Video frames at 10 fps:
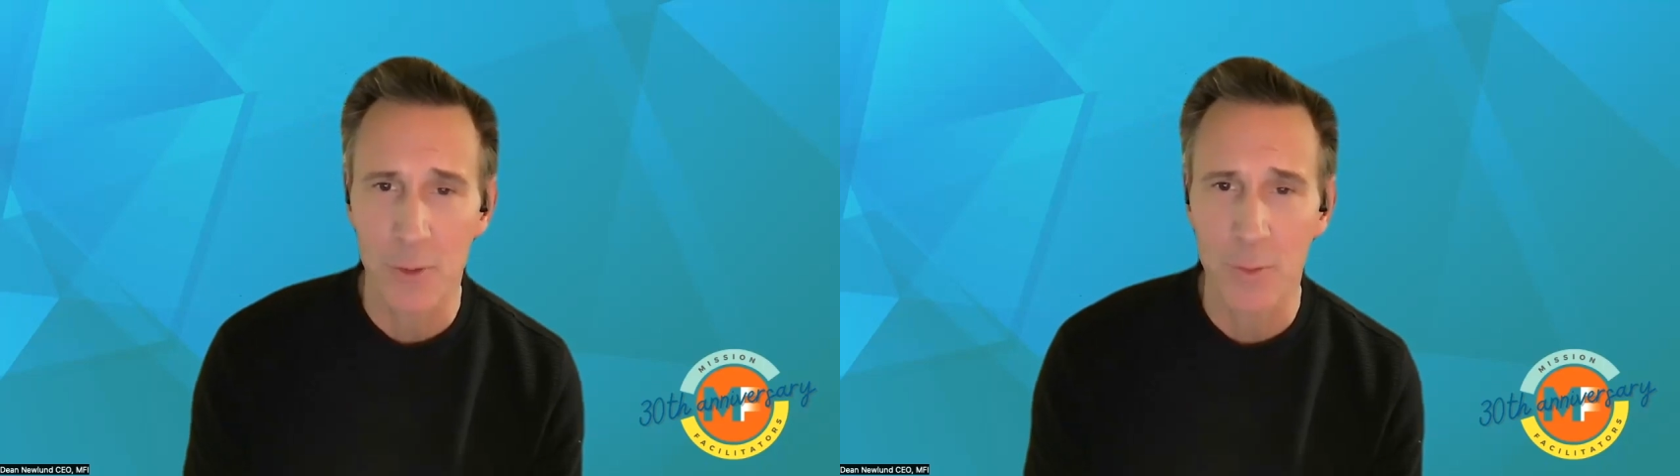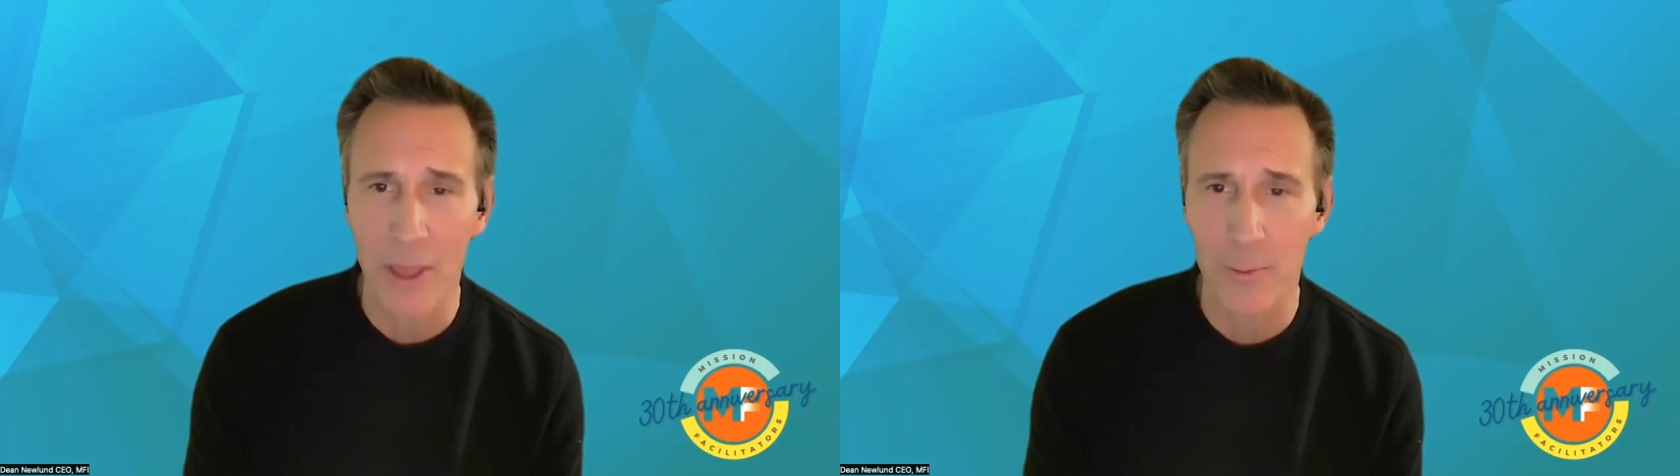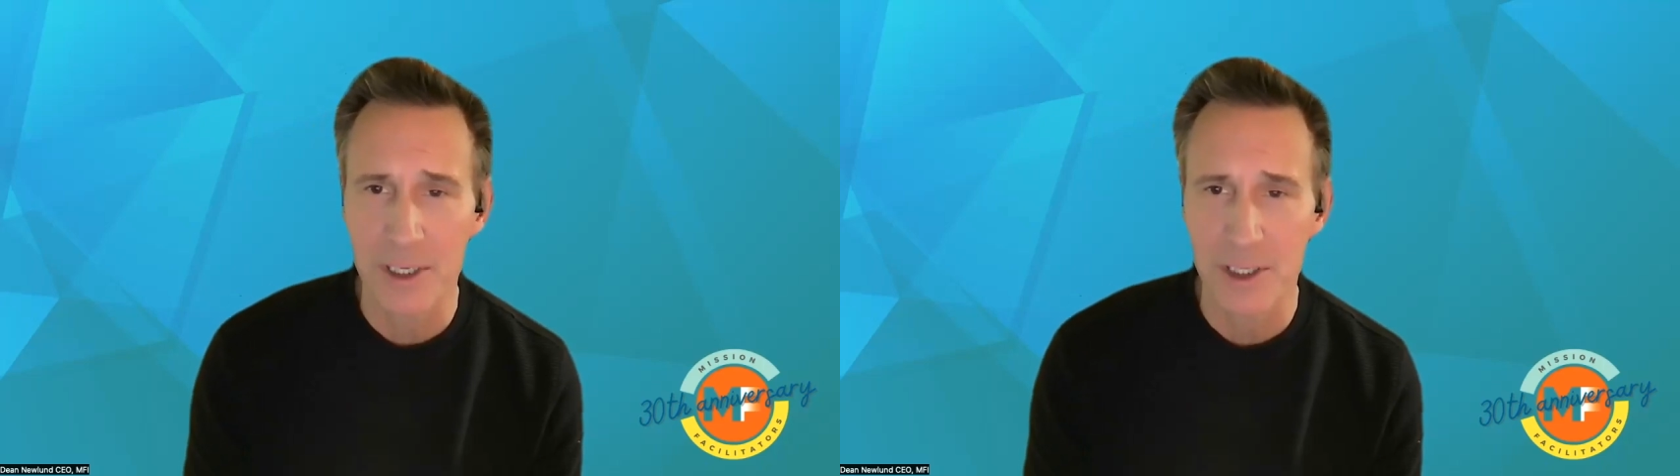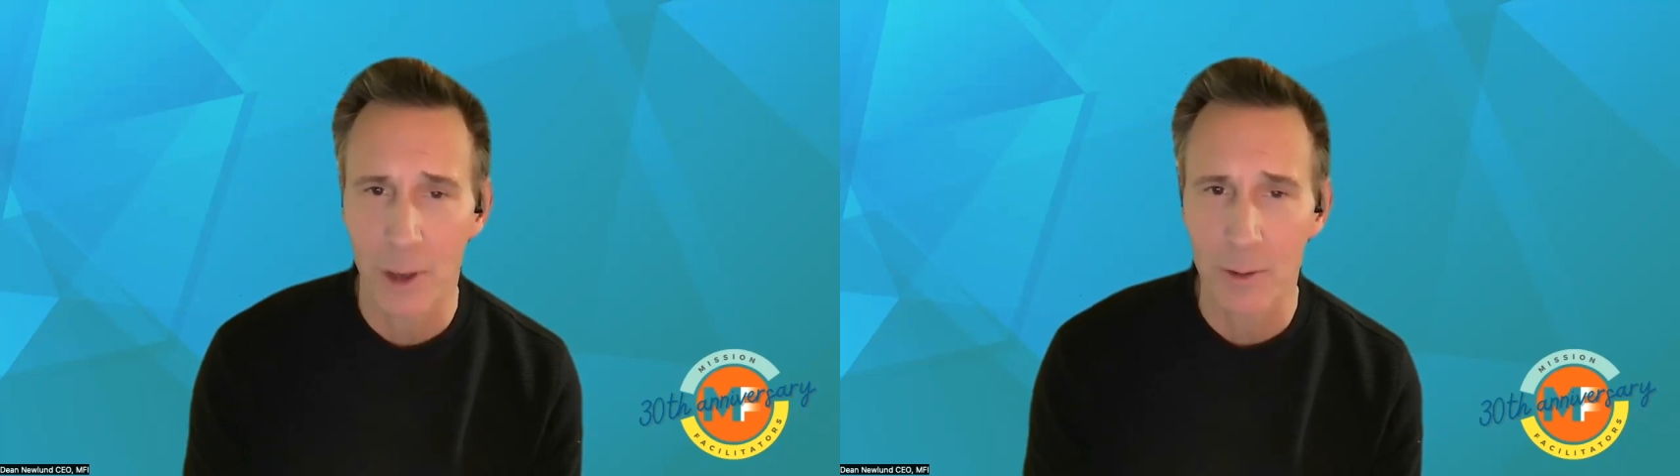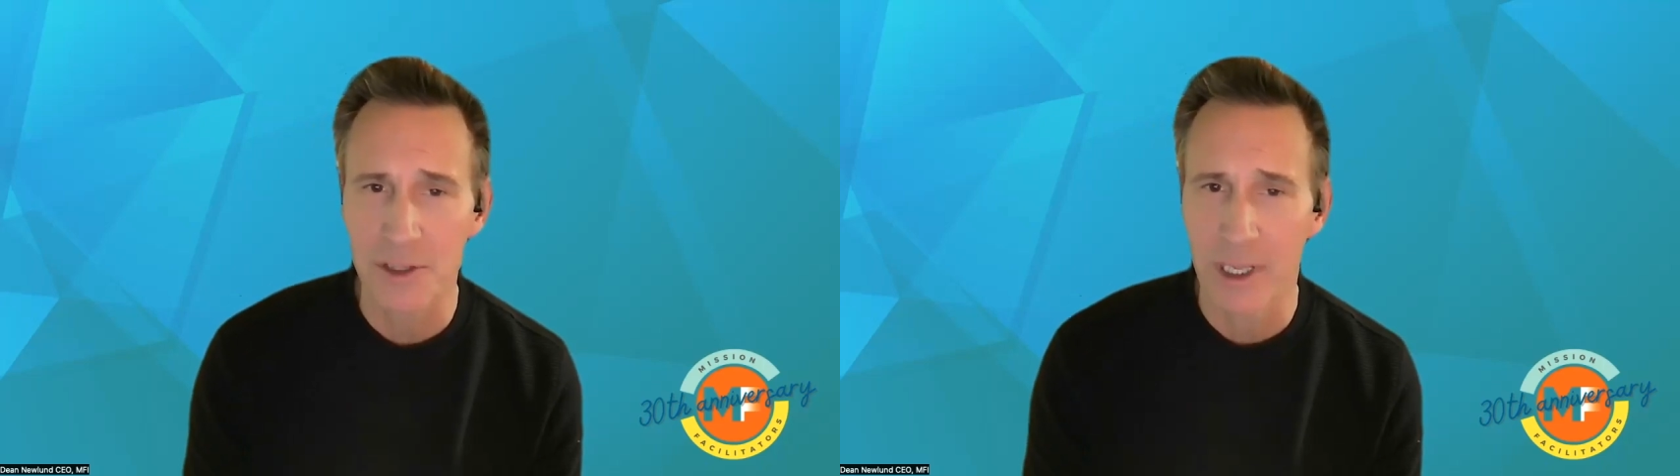around the
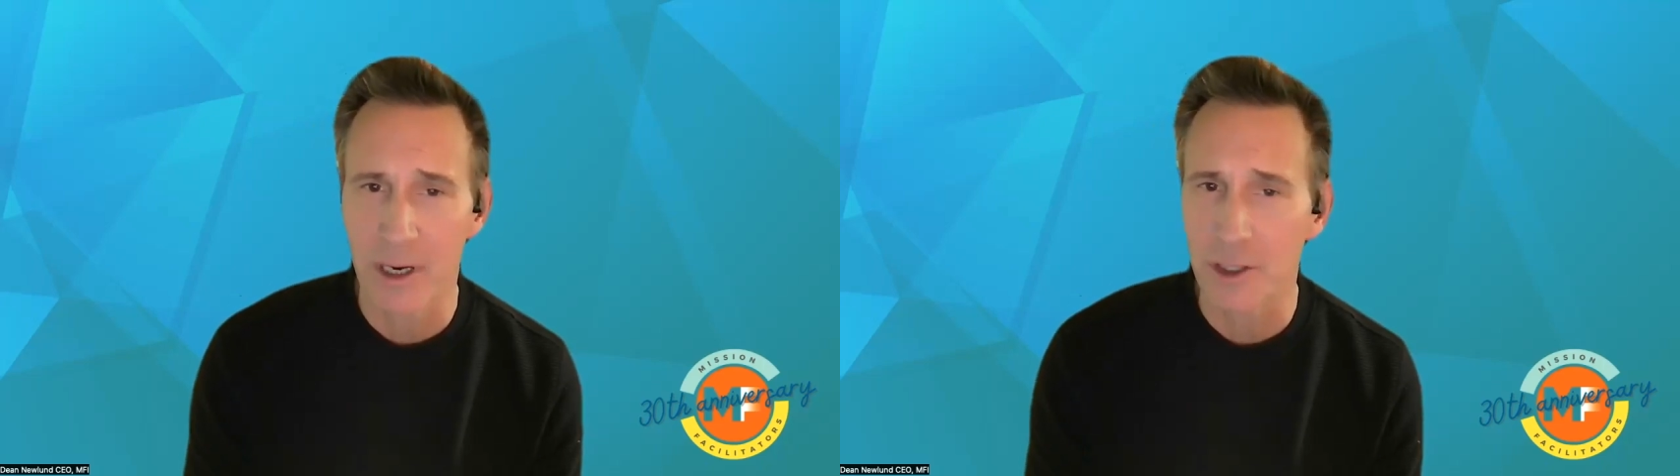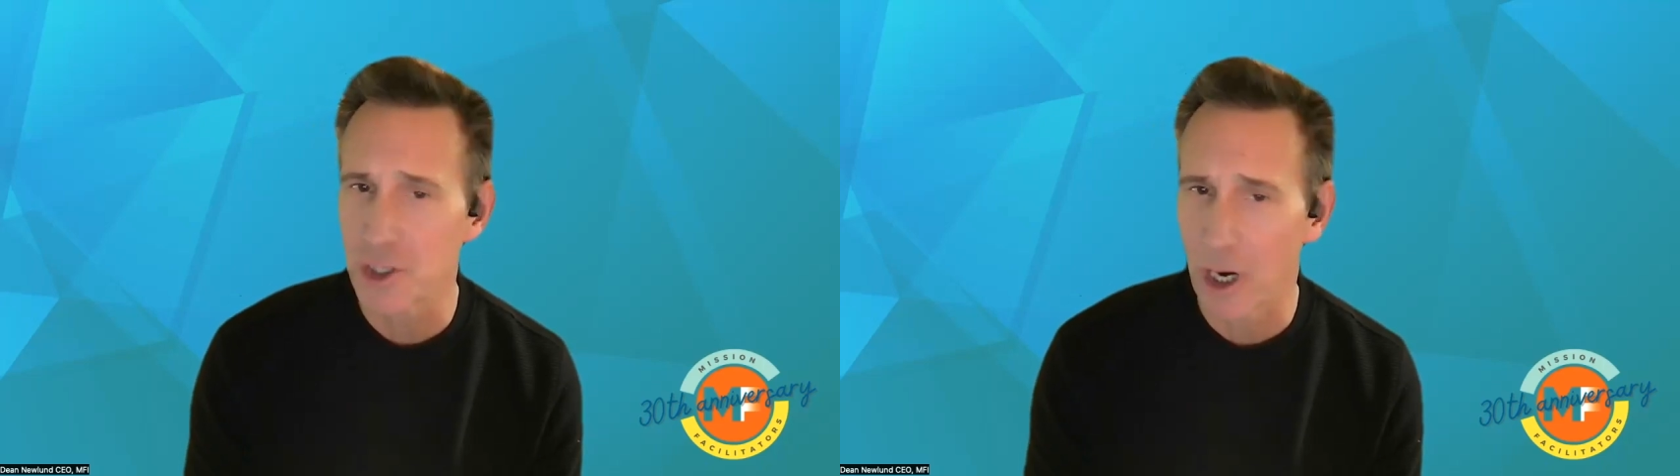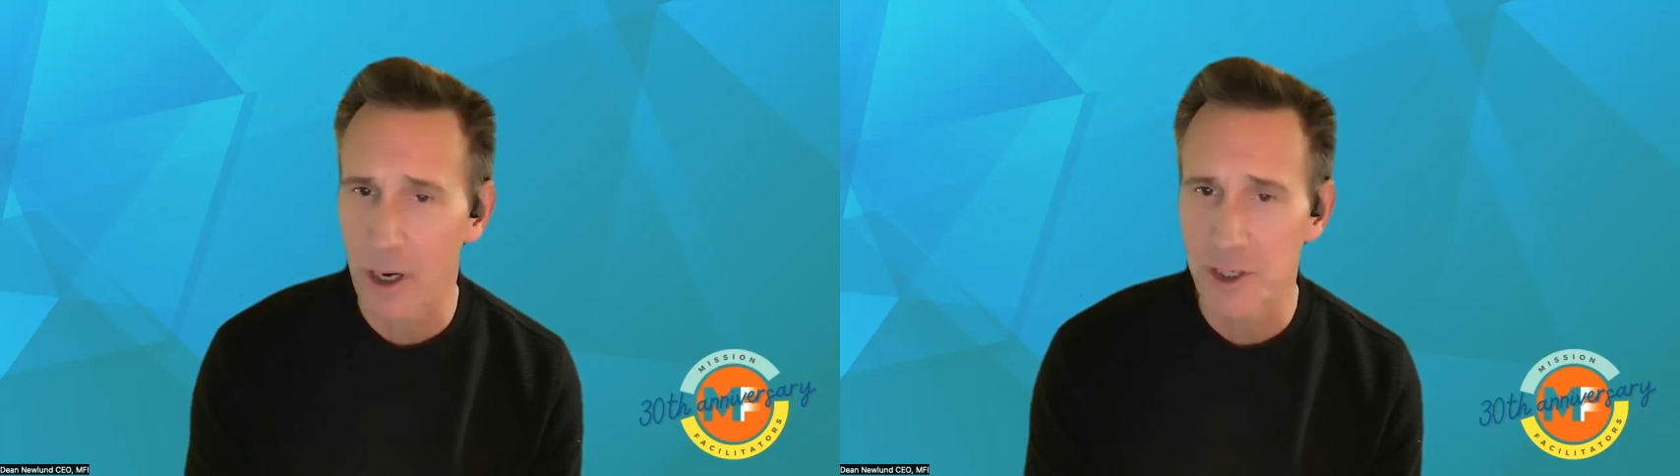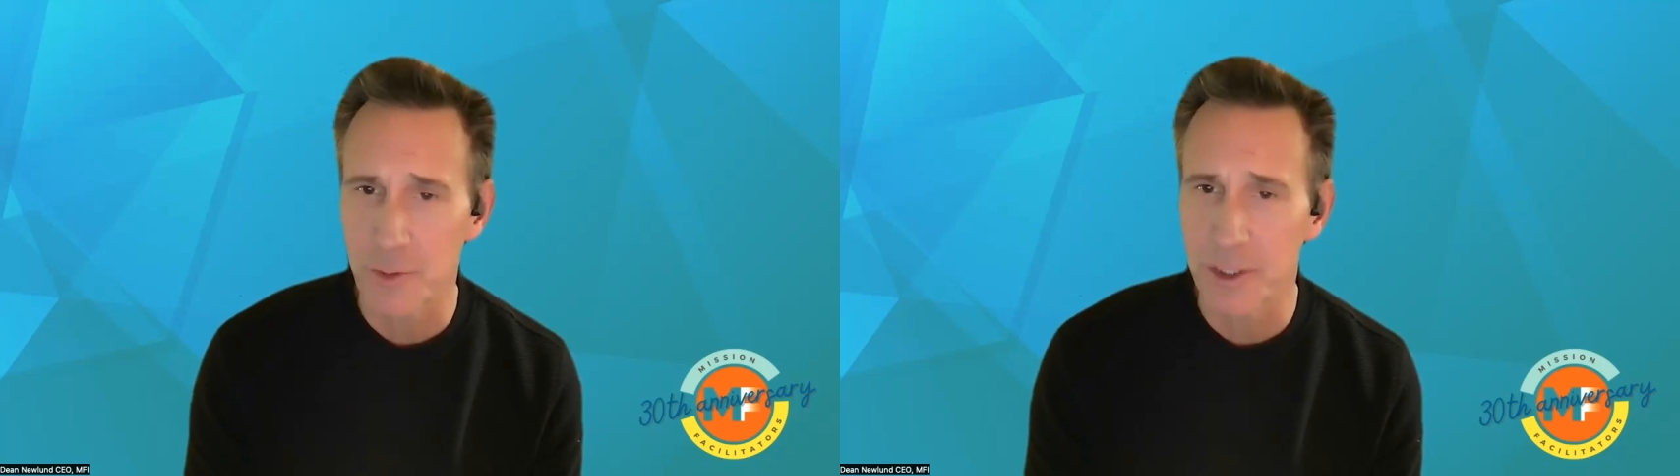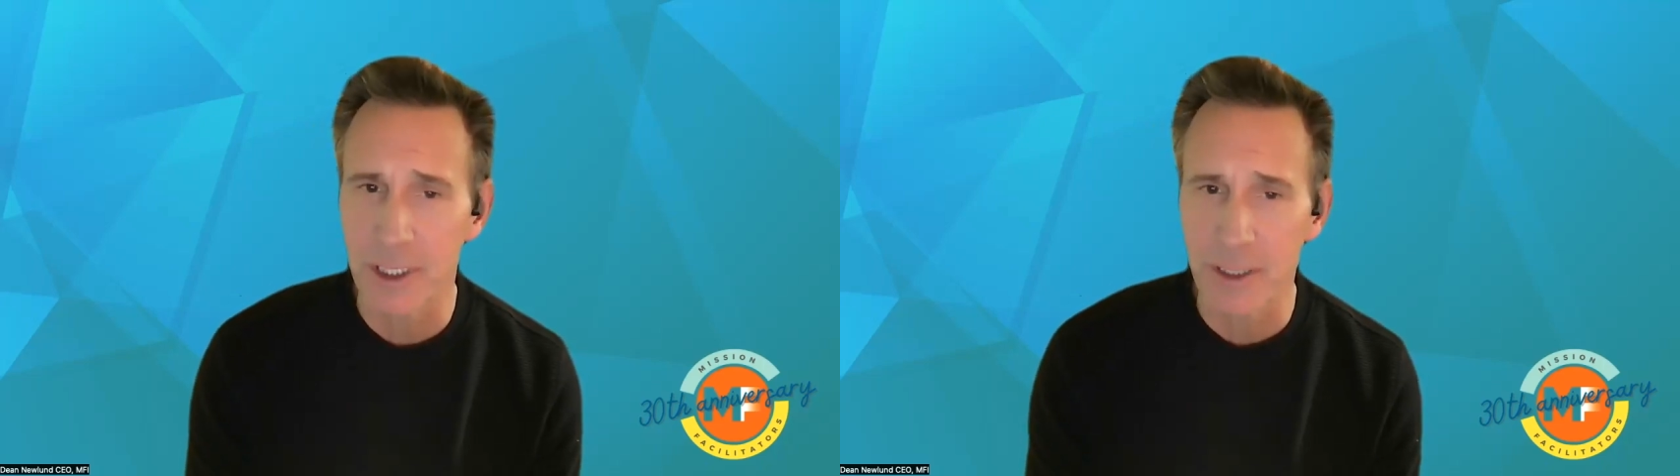results they are charged
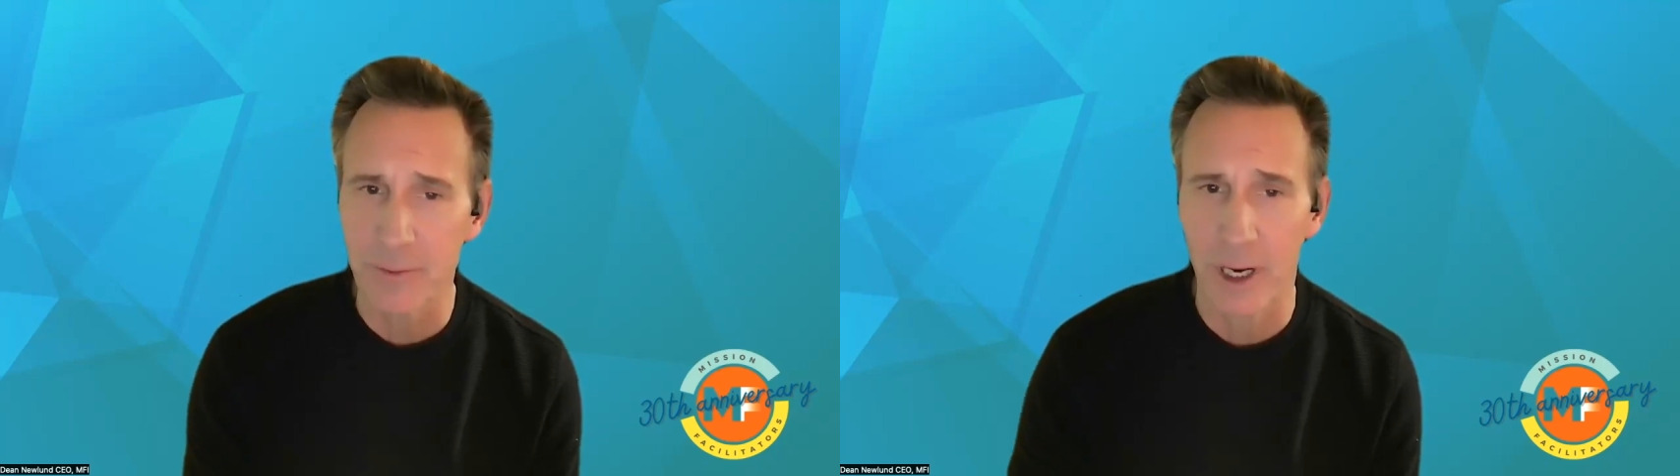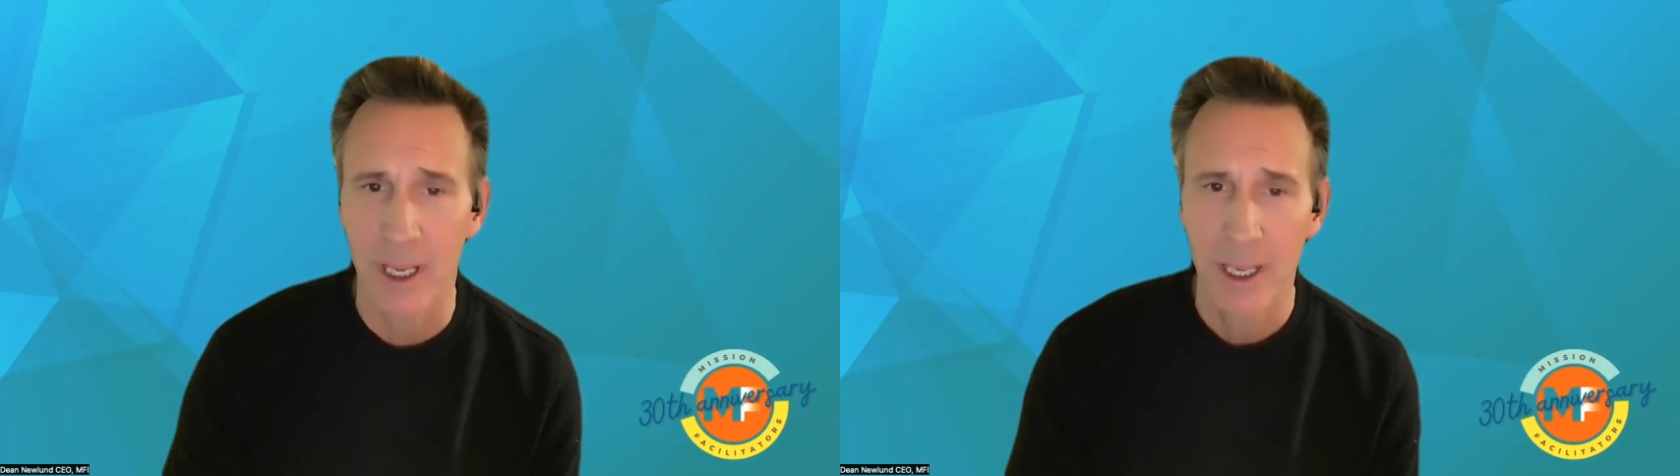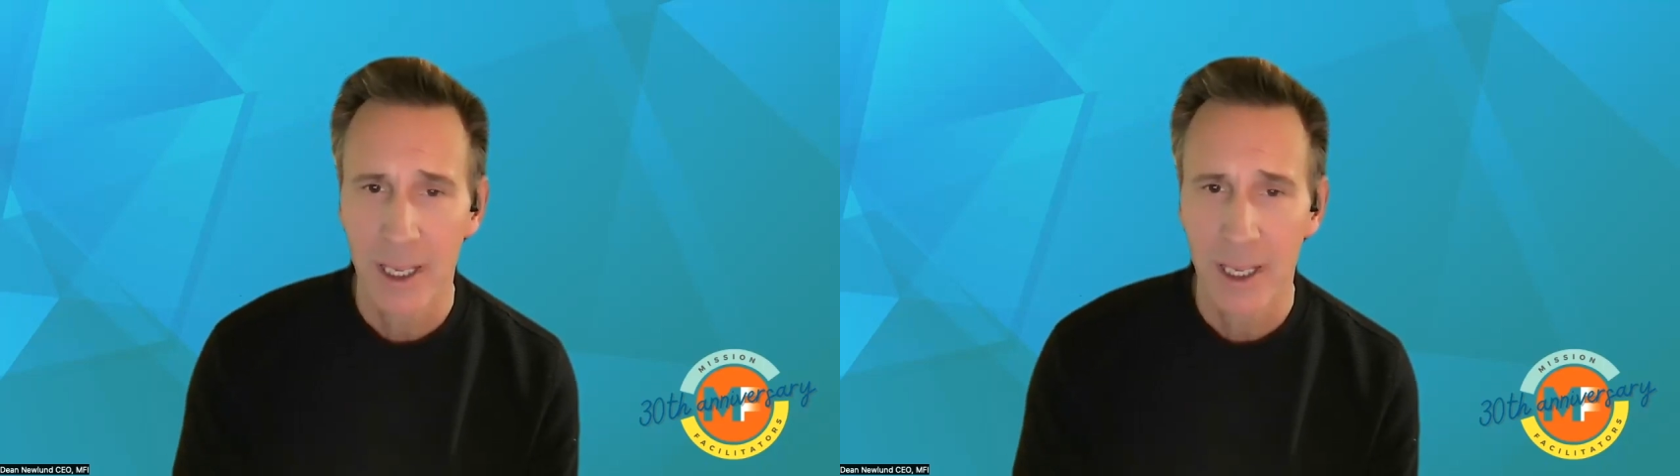with delivering.